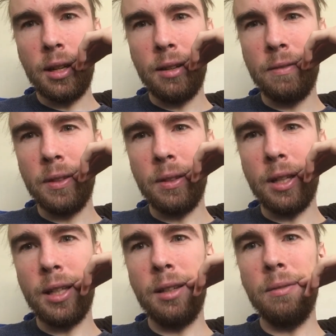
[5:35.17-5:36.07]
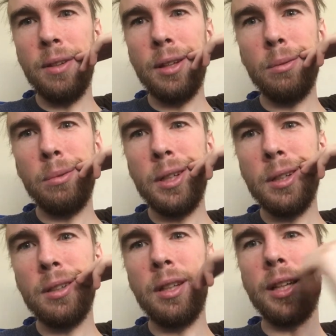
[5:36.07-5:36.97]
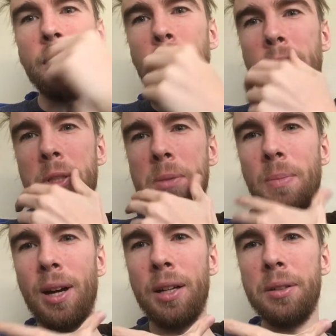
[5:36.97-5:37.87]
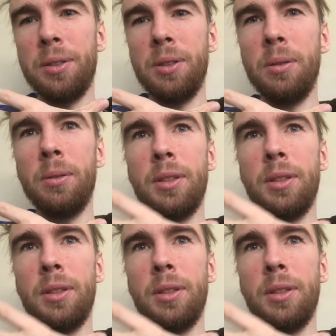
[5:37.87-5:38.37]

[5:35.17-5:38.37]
I feel kind of like weird, like I want to smile too.